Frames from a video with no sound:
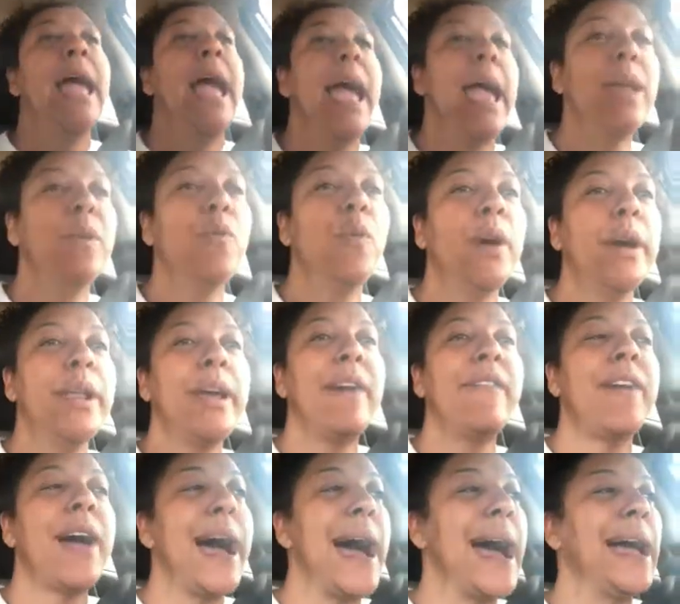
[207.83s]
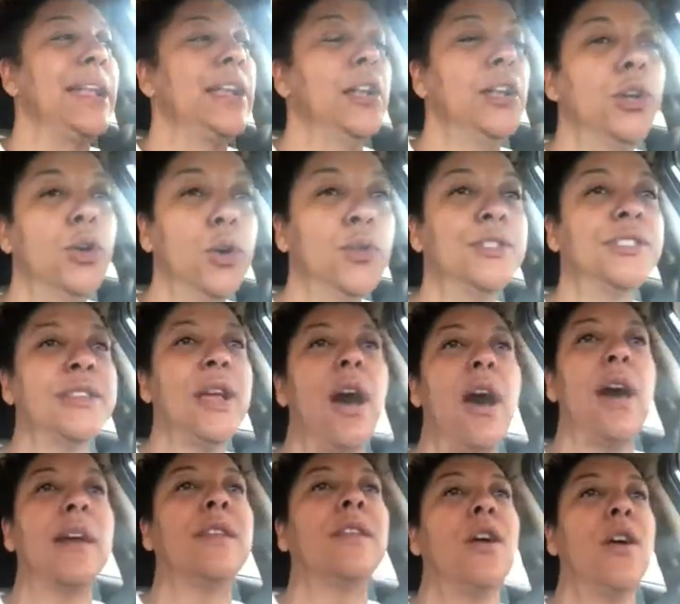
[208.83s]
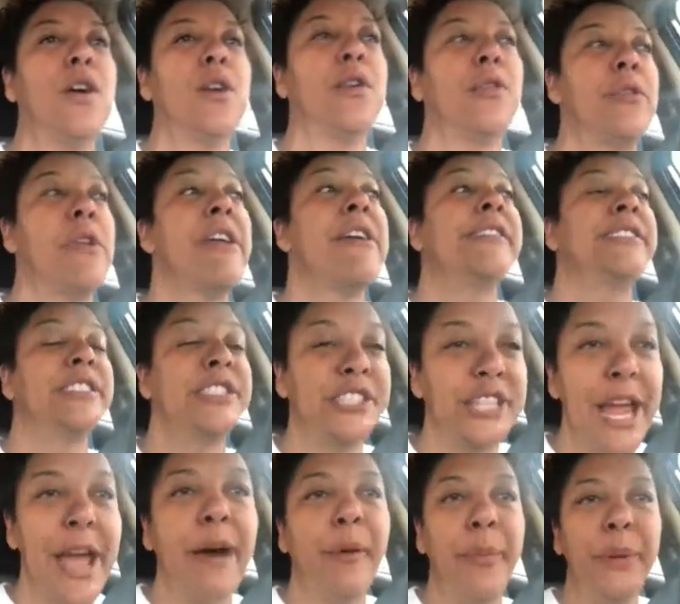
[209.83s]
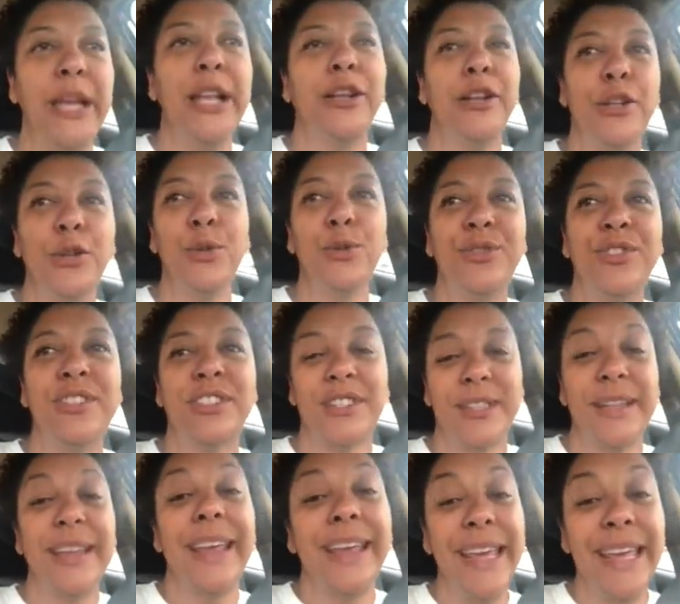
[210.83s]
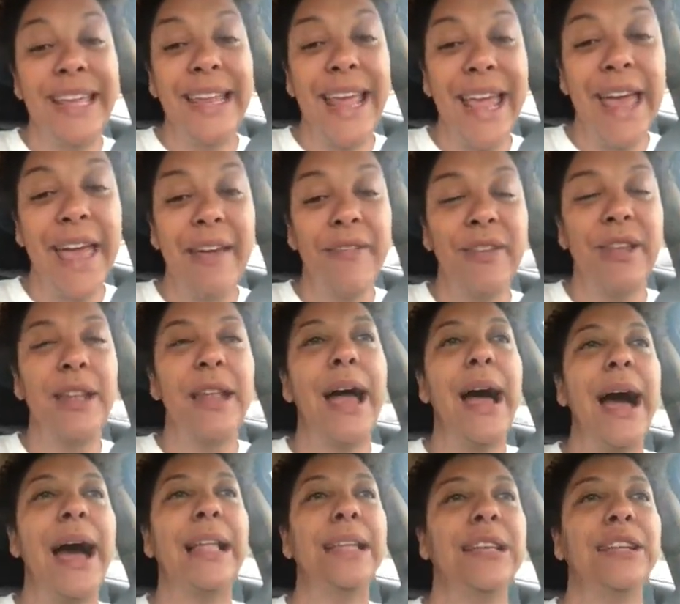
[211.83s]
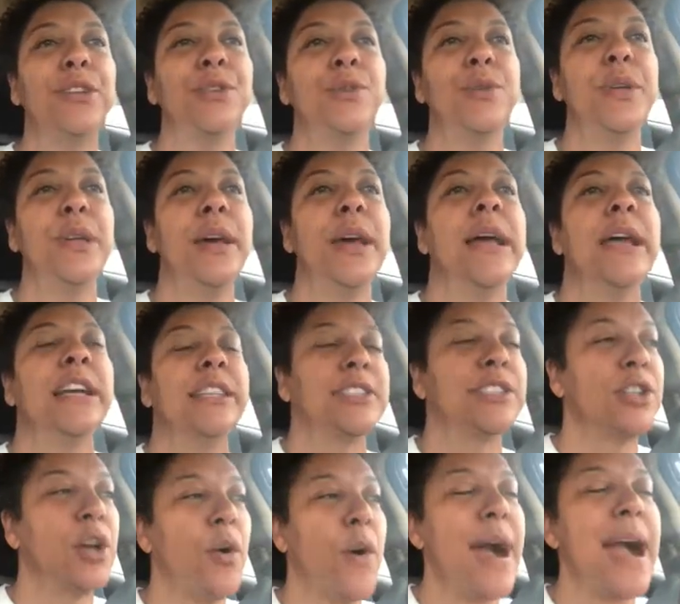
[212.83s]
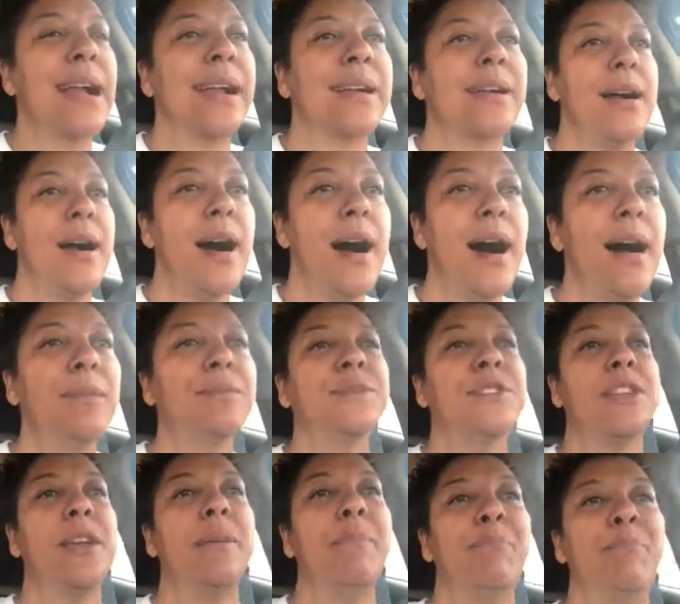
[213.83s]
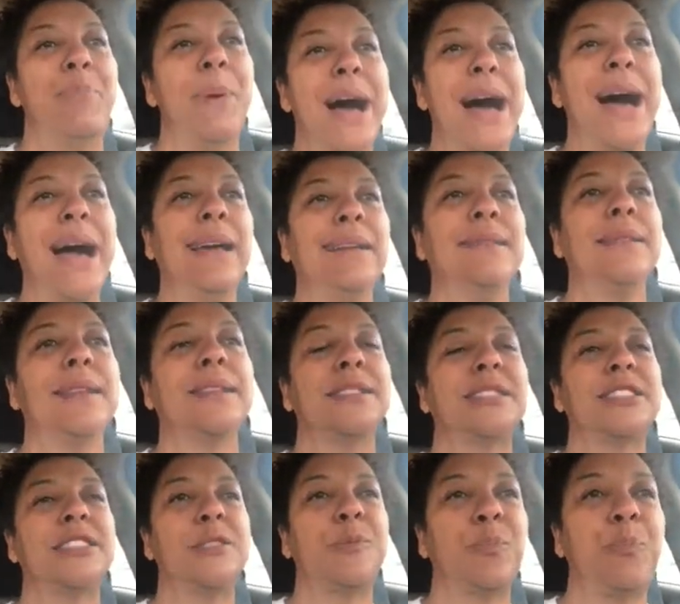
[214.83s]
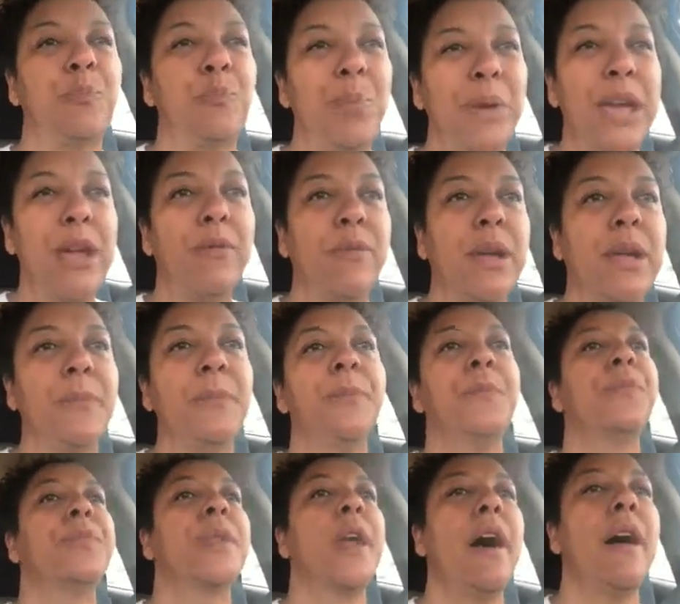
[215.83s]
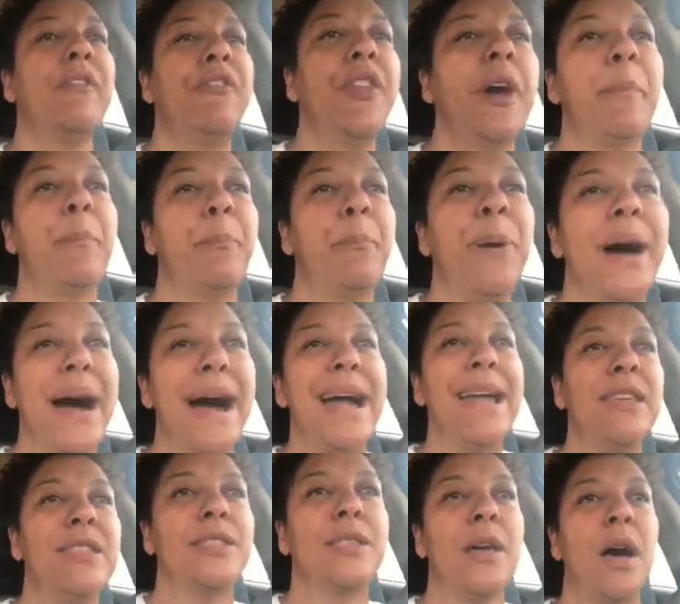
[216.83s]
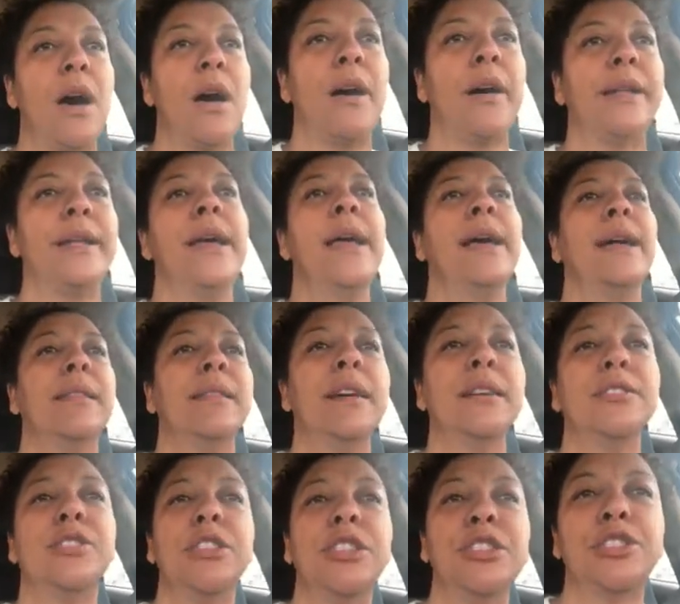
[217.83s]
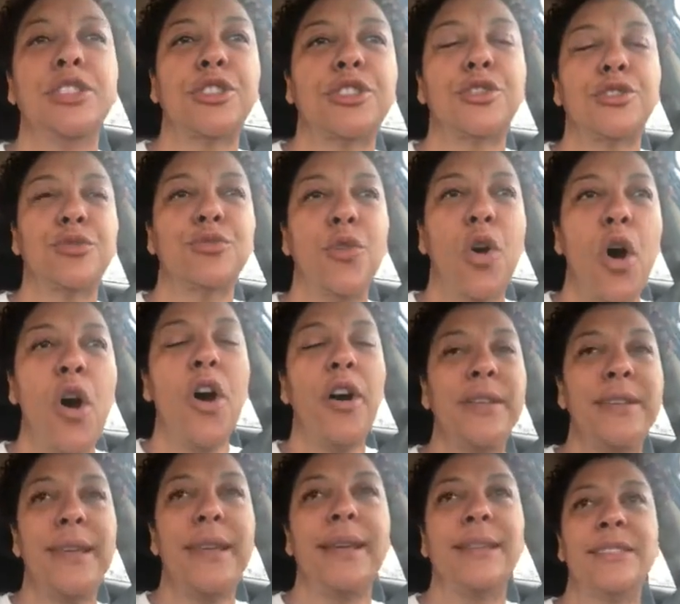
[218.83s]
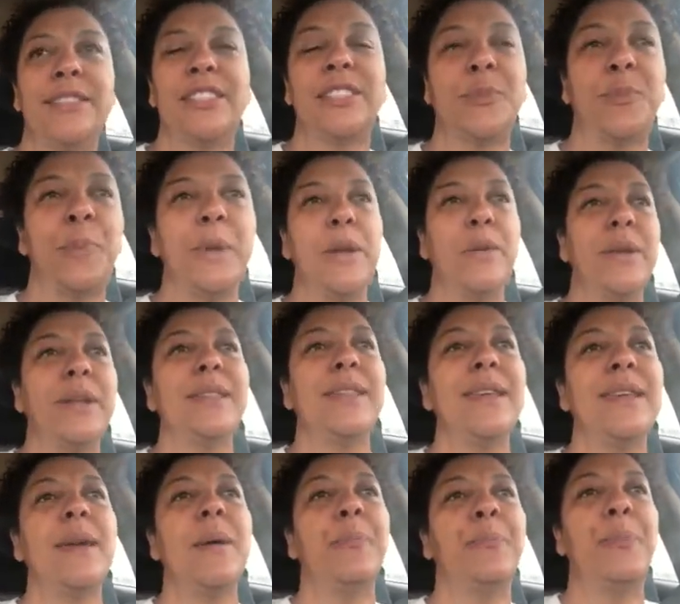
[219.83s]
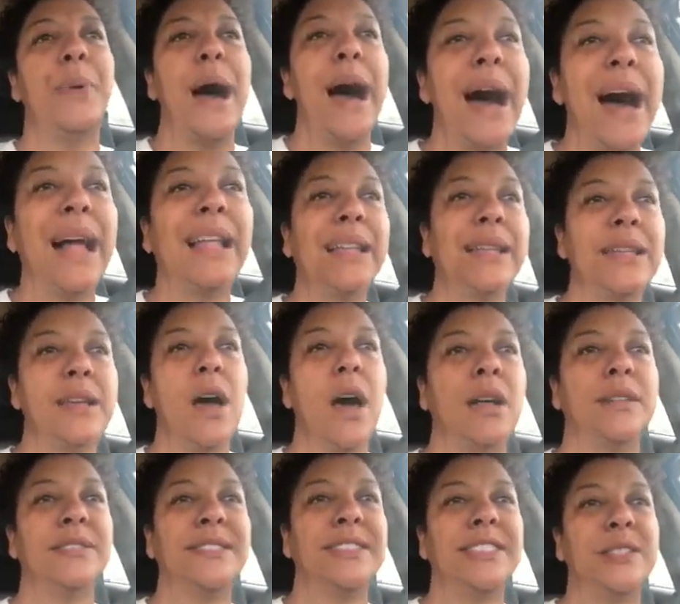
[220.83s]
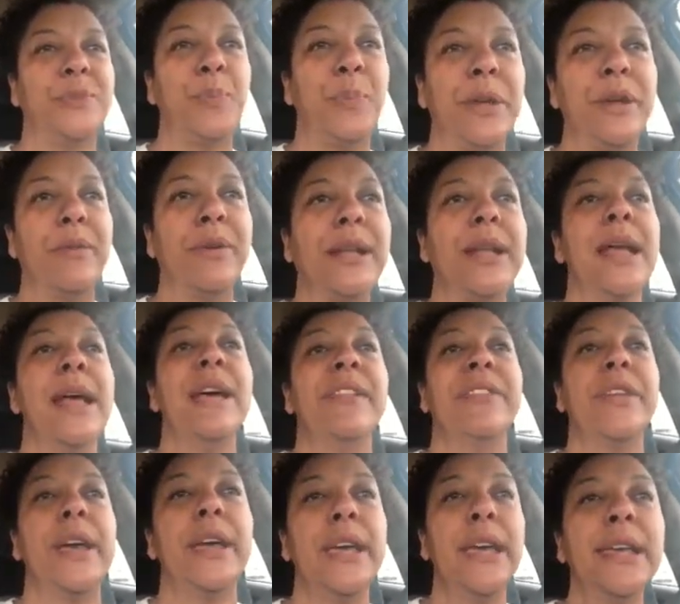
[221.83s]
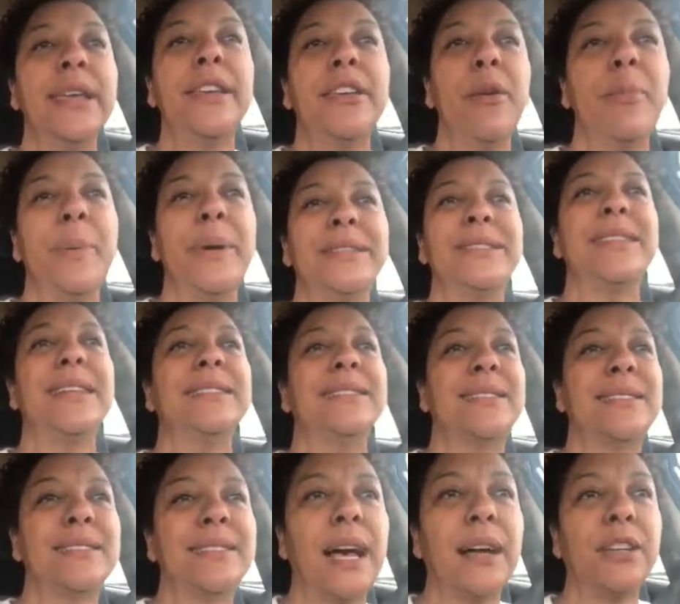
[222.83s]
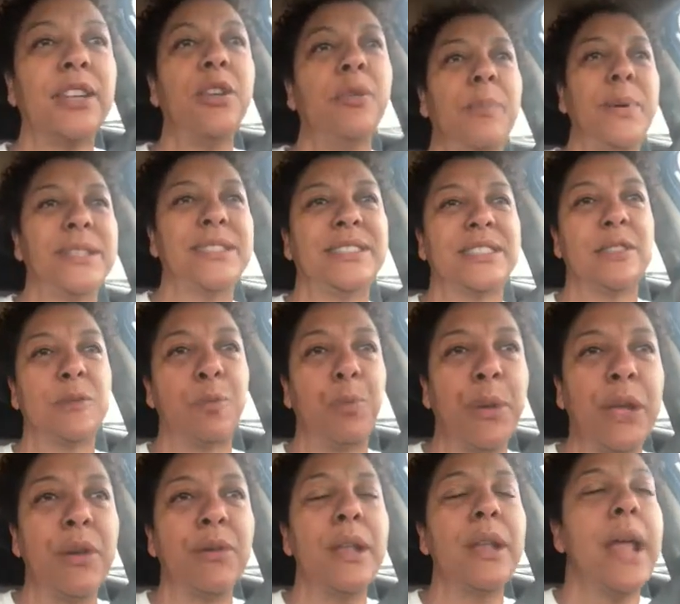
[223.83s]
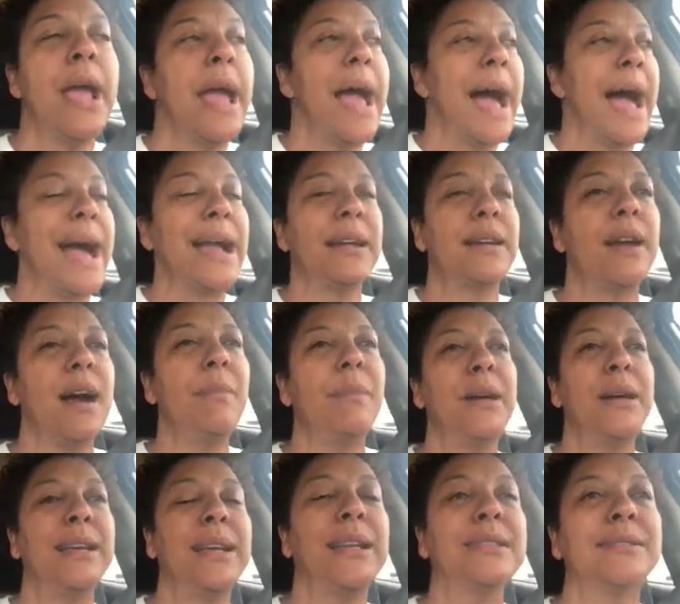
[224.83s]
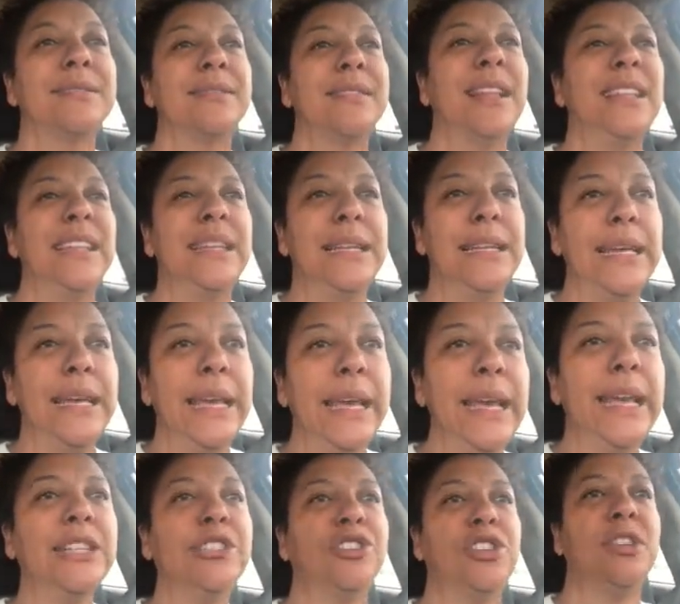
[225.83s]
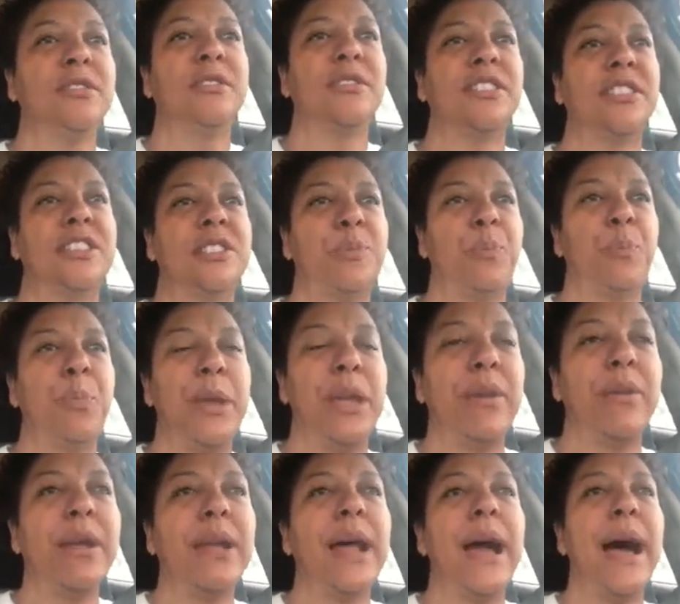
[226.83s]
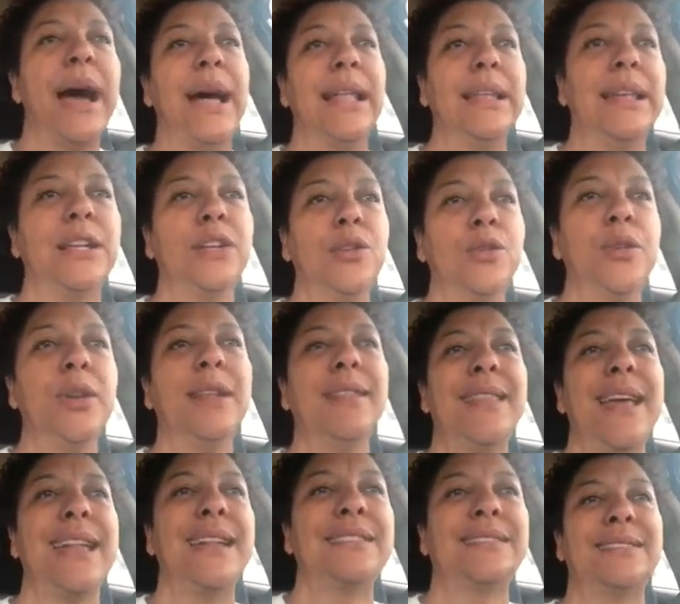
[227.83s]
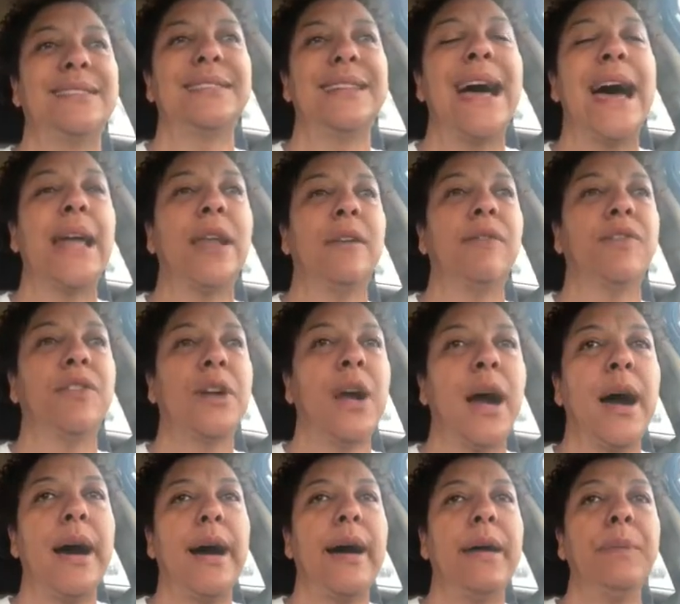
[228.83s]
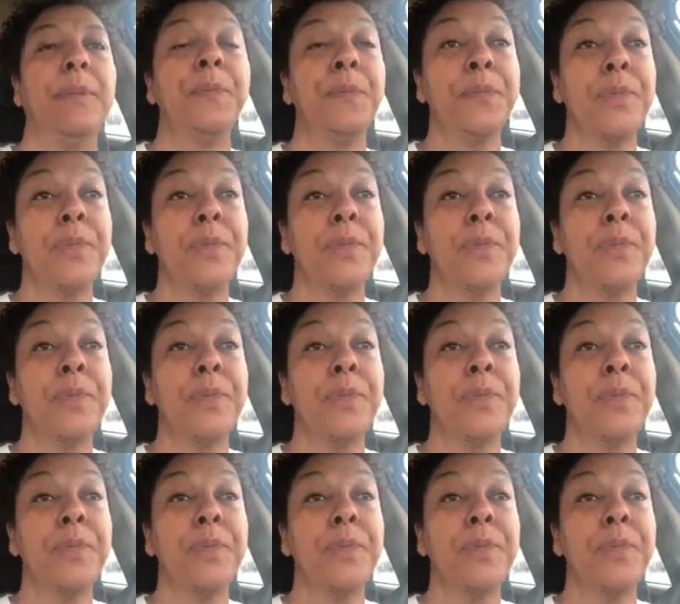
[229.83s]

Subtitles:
And whatever I loose on earth shall be loosed in heaven. Hallelujah. So I come to bind the spirit of the python, the destroying spirit, the Apollyon spirit, the incubus and succubus spirit. I come against the legion spirit, hallelujah, that is not of God.